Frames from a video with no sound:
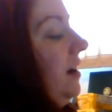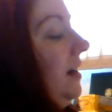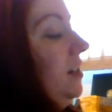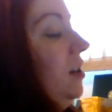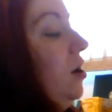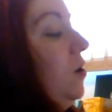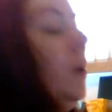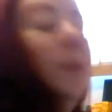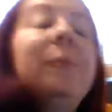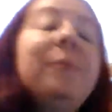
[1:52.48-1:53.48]
it's a long
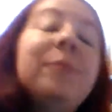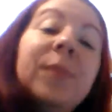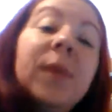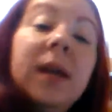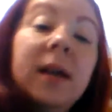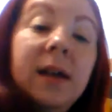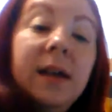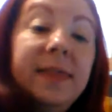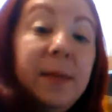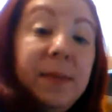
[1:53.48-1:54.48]
word.
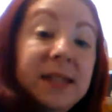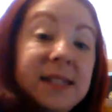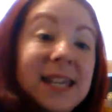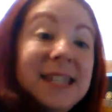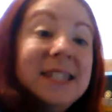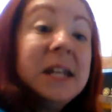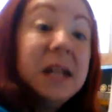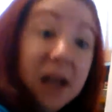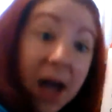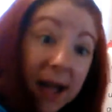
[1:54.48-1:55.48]
That means it's
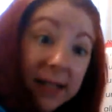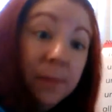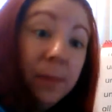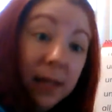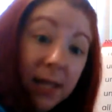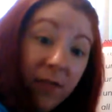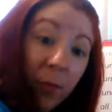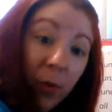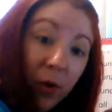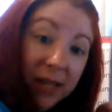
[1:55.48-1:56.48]
not
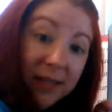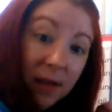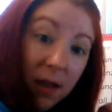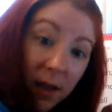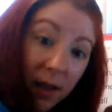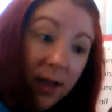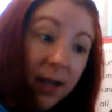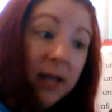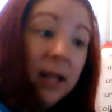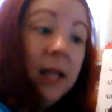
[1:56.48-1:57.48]
believable. It's
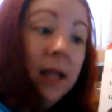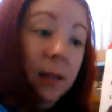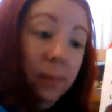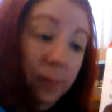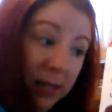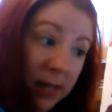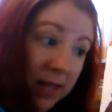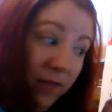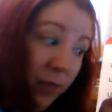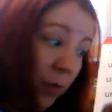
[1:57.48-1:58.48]

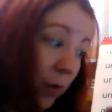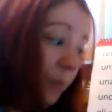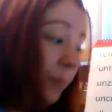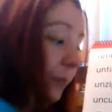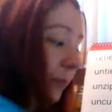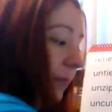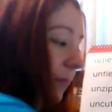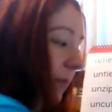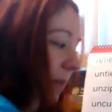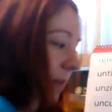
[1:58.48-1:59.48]
unbelievable.
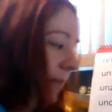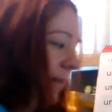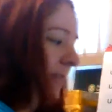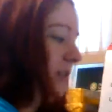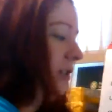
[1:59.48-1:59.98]
Okay, so